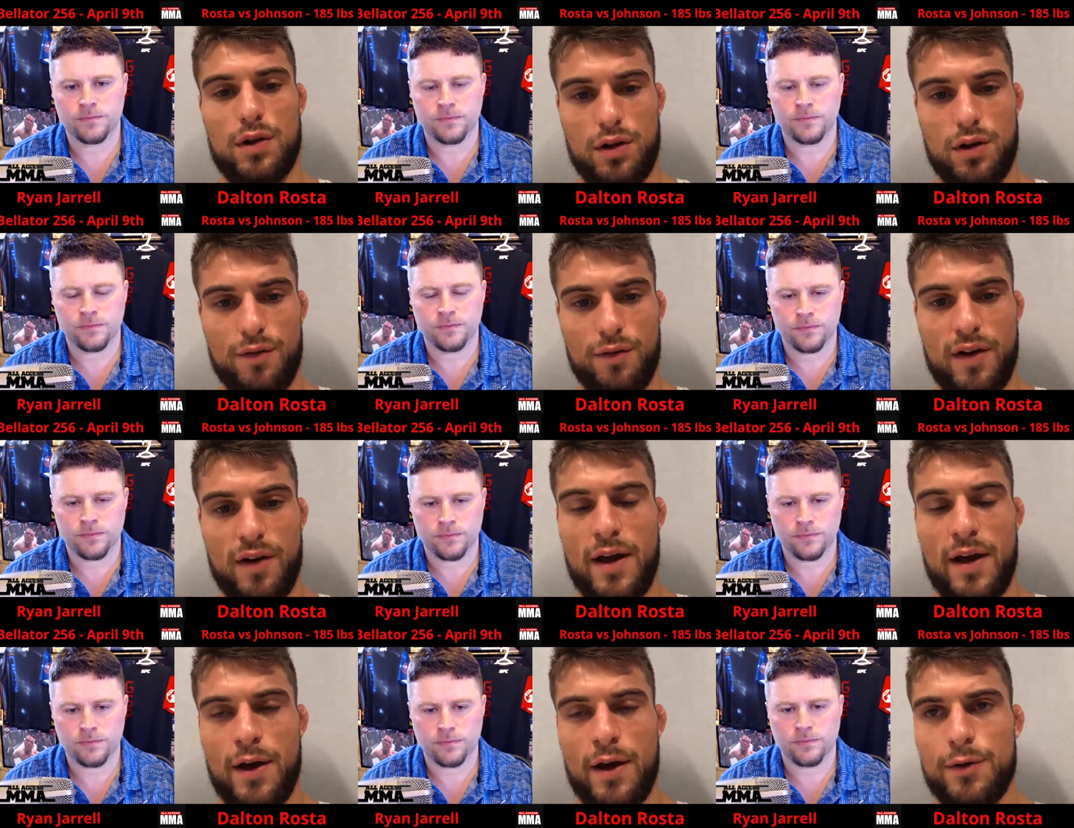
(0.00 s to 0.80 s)

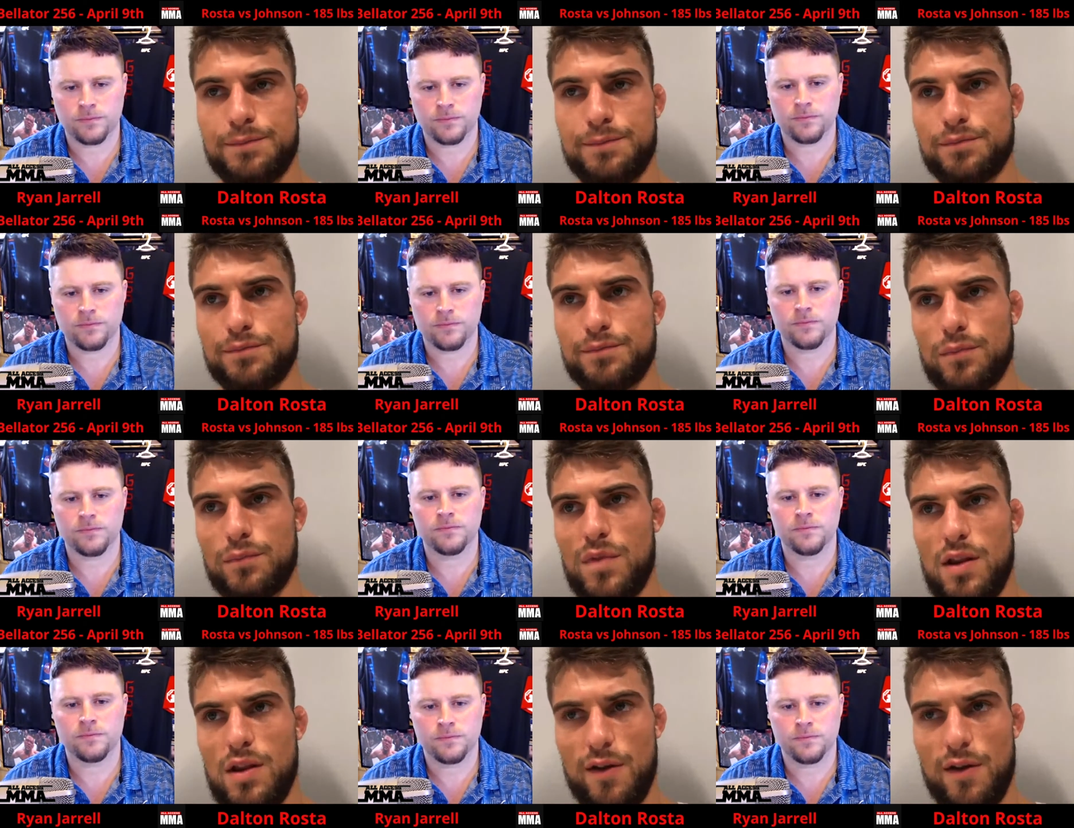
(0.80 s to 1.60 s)
Speaker 1: Carvalho,
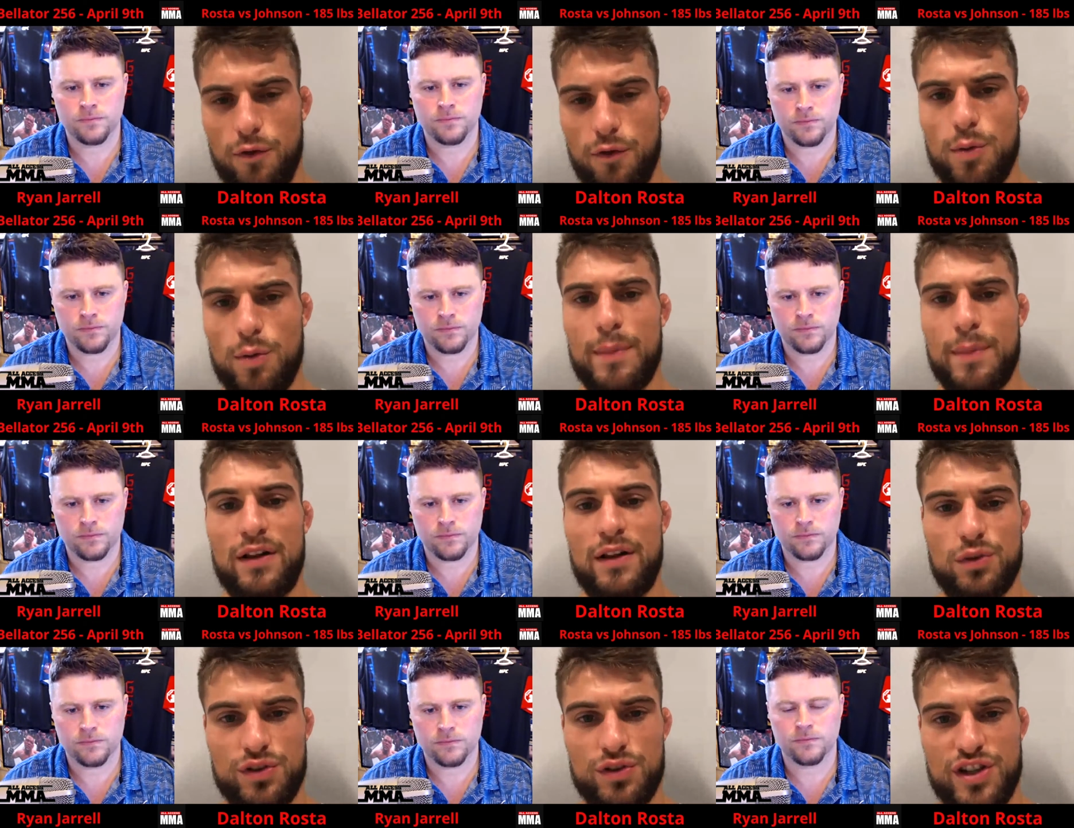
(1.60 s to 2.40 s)
former
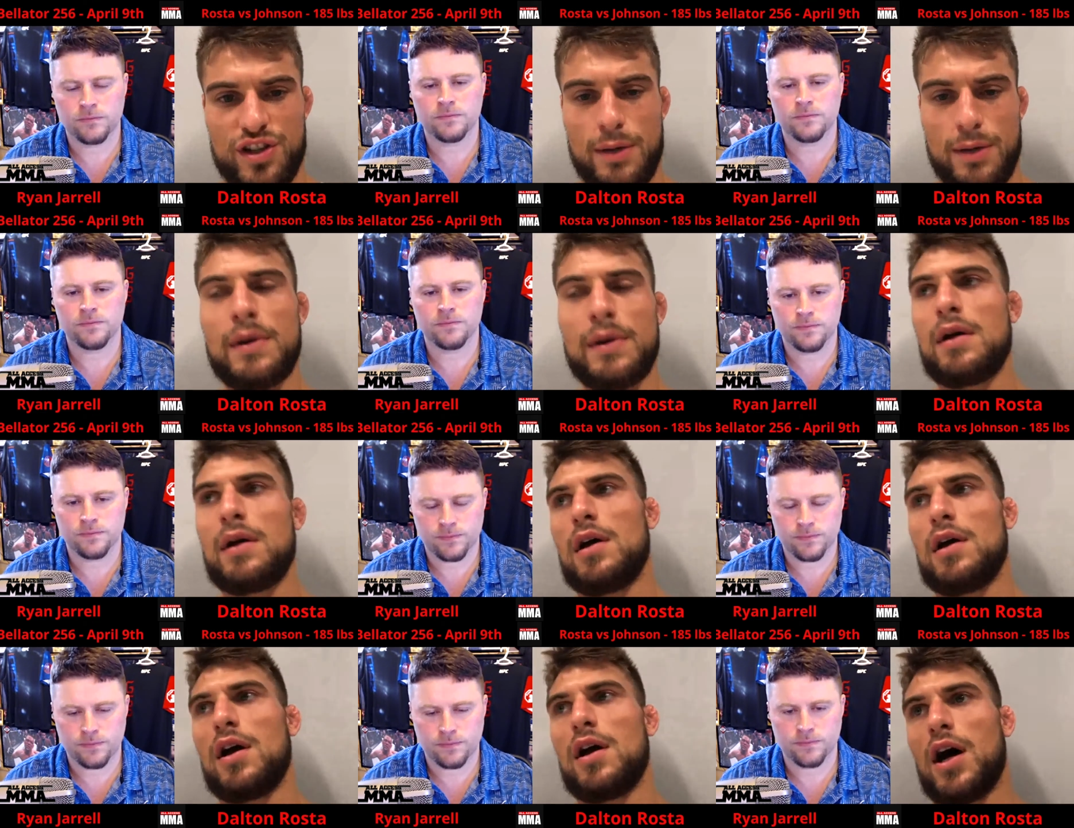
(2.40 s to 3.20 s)
Bellator champ,
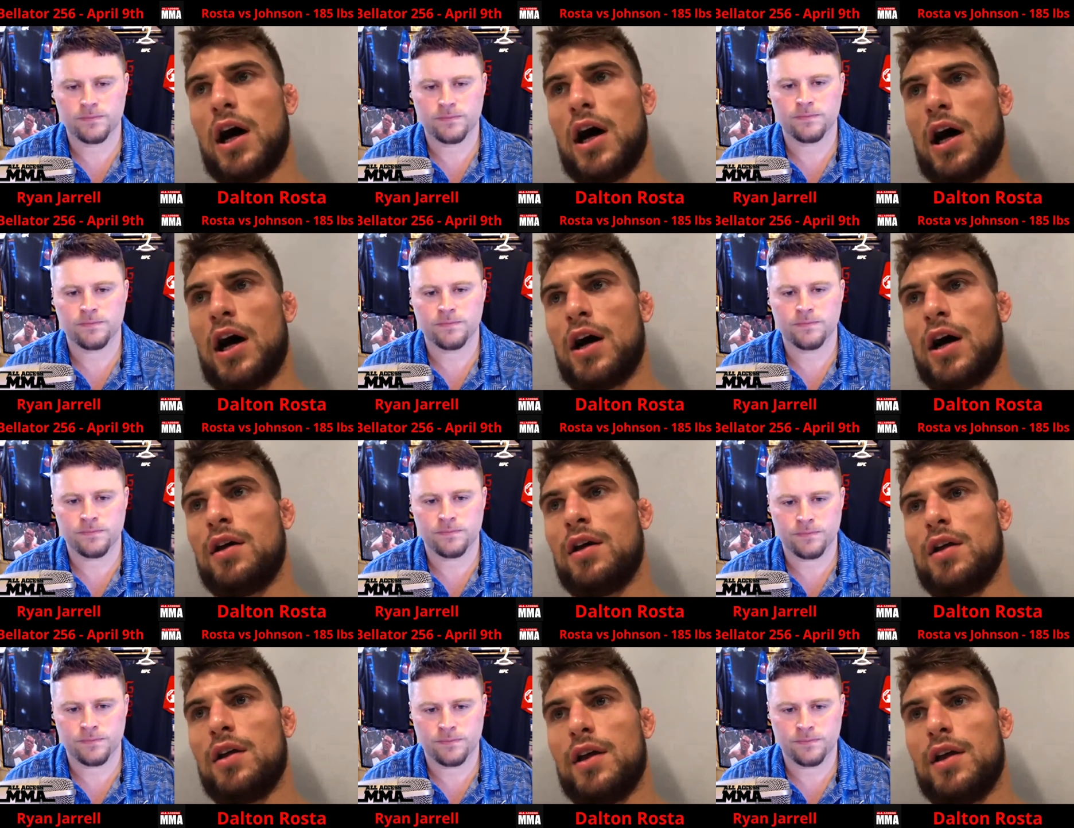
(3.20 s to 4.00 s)
uh,
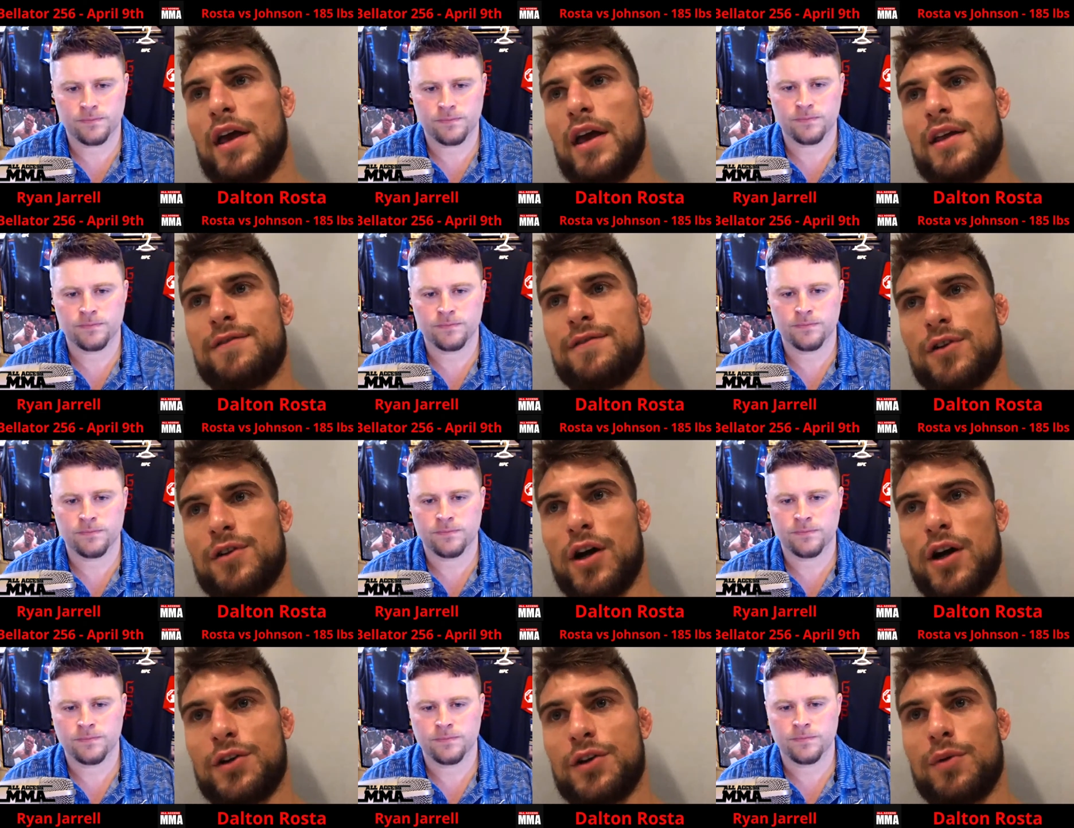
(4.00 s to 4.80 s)
and then
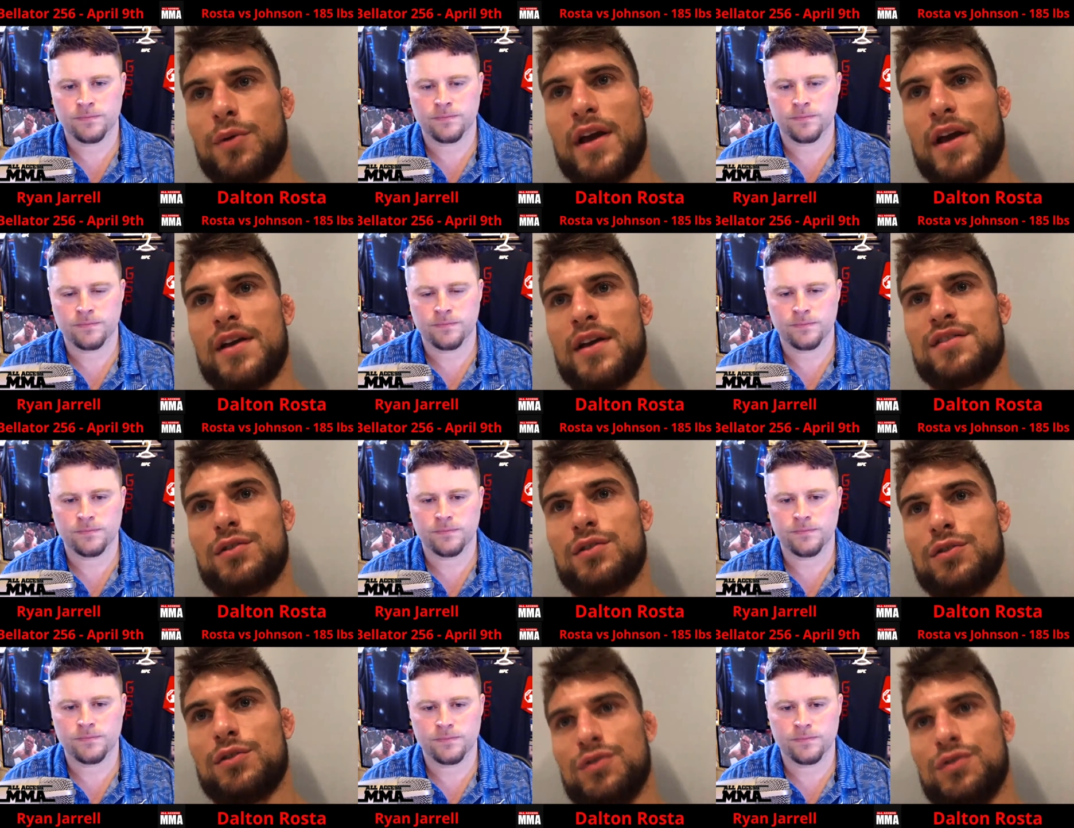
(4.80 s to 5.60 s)
Fernando Reyes,
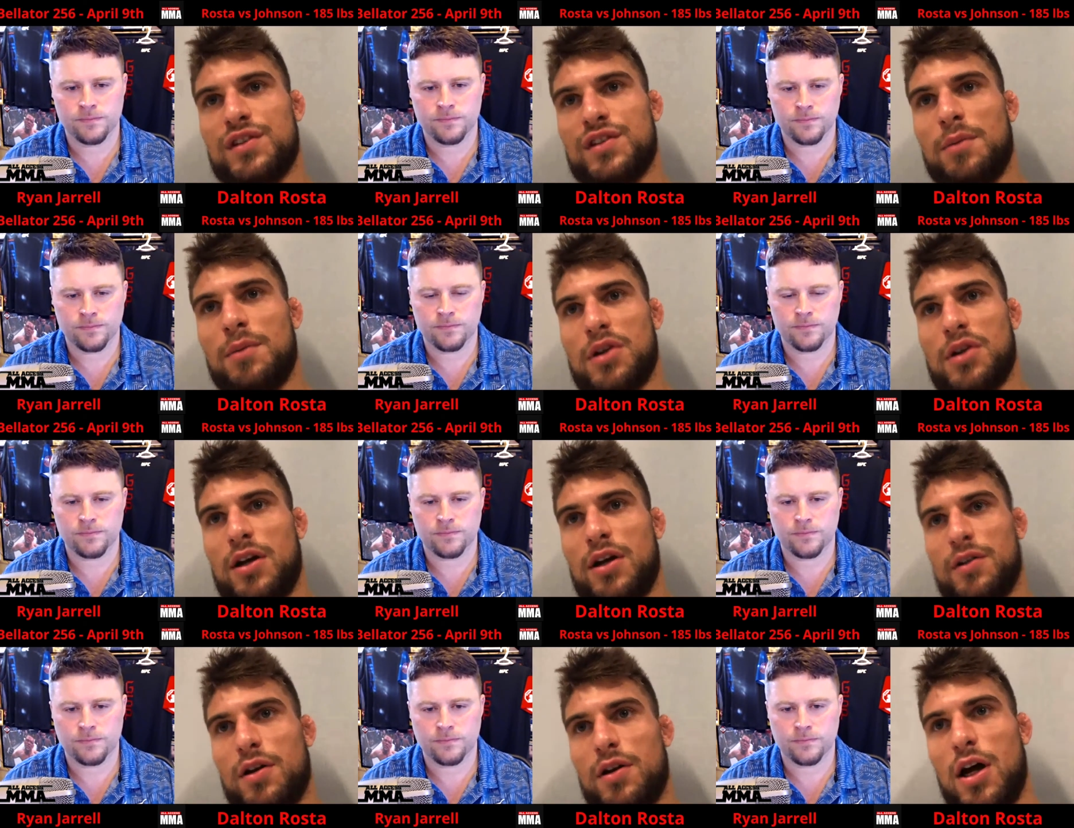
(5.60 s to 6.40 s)
who's an up
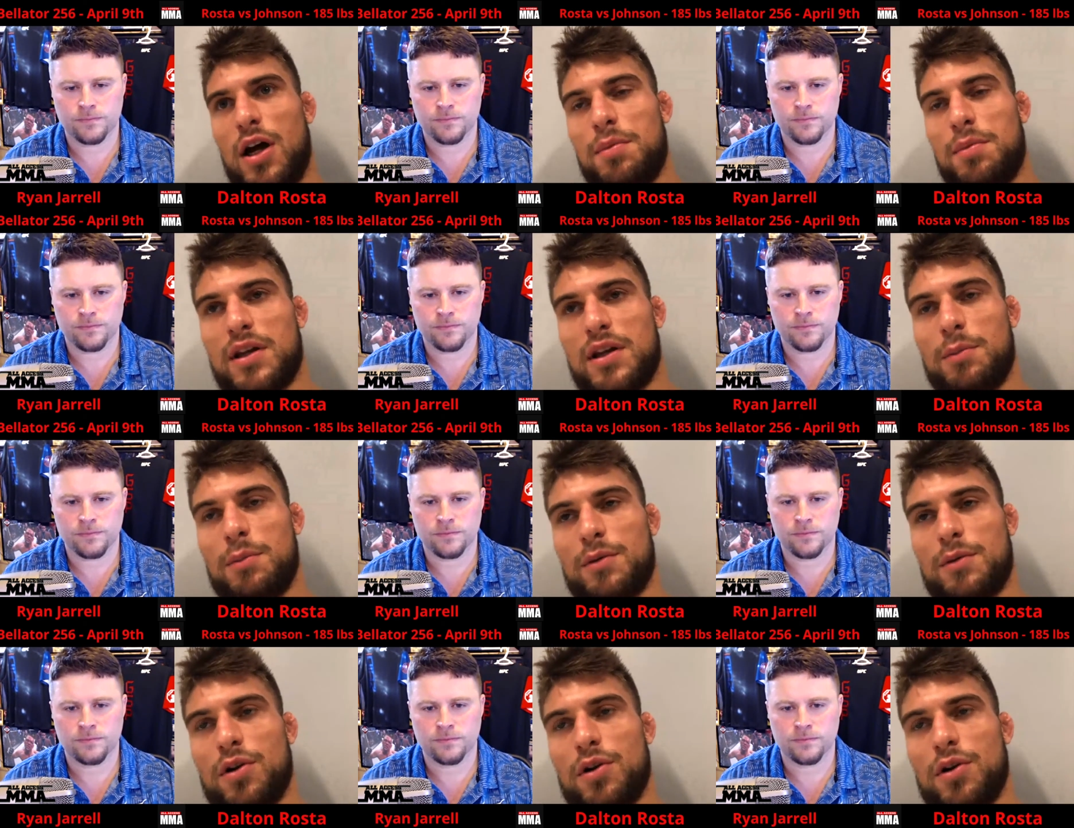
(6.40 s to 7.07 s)
and coming